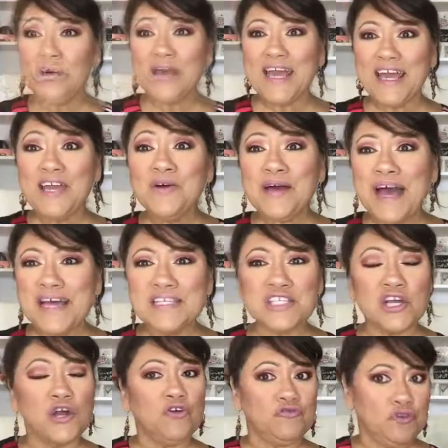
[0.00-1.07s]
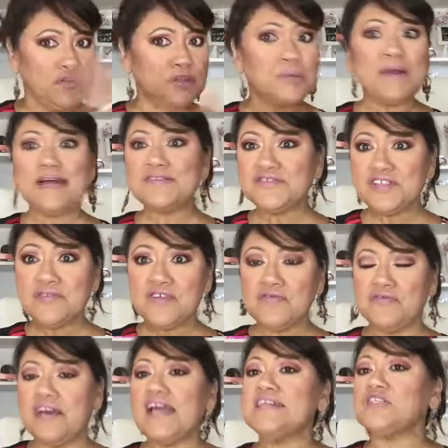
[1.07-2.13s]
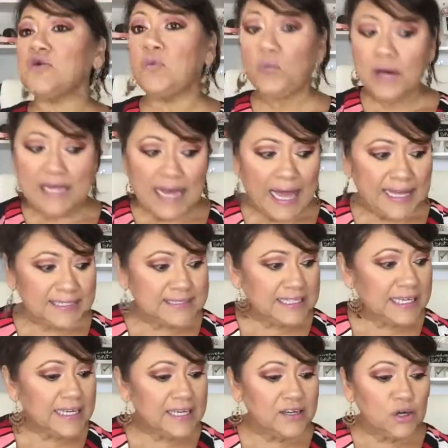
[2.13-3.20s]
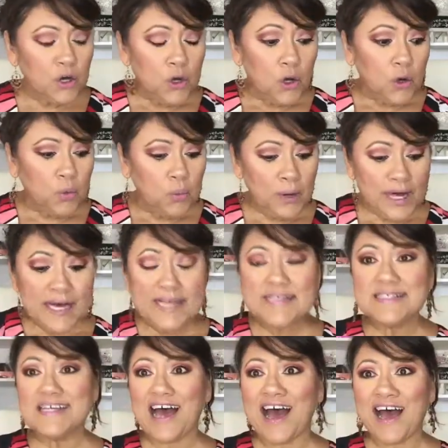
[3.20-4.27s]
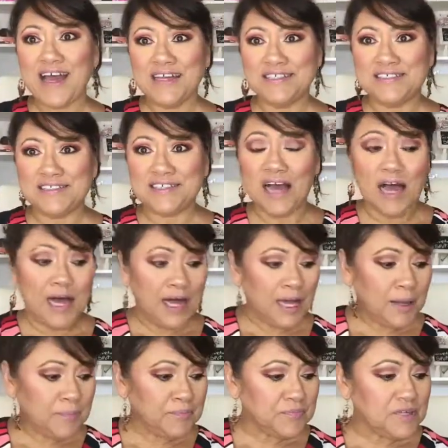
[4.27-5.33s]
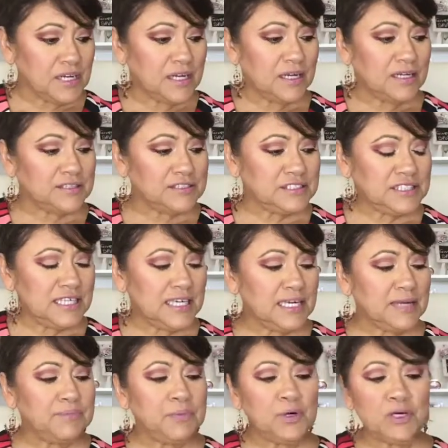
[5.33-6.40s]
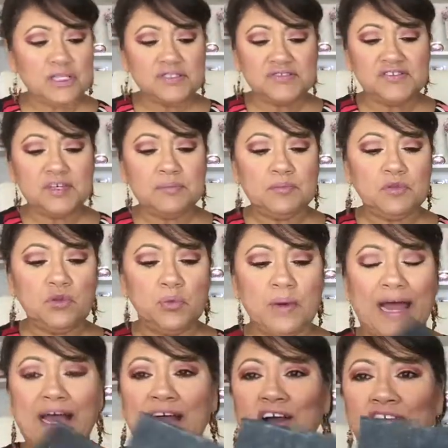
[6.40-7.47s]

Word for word: Okay, you guys, for the rest of the face, what I did was I um, did put some Lorac